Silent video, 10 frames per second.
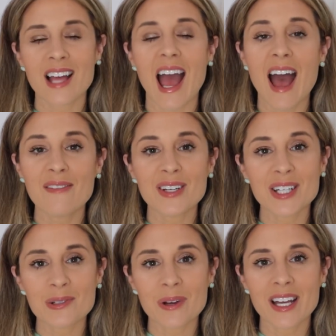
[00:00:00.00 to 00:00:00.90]
Have a
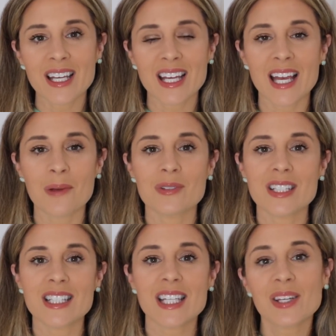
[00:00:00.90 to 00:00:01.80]
good one and I will
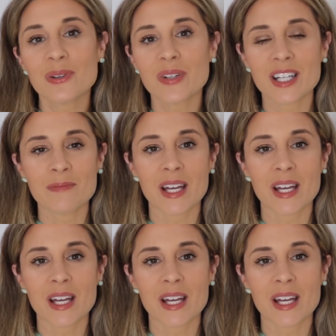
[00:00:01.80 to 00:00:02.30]
see you in my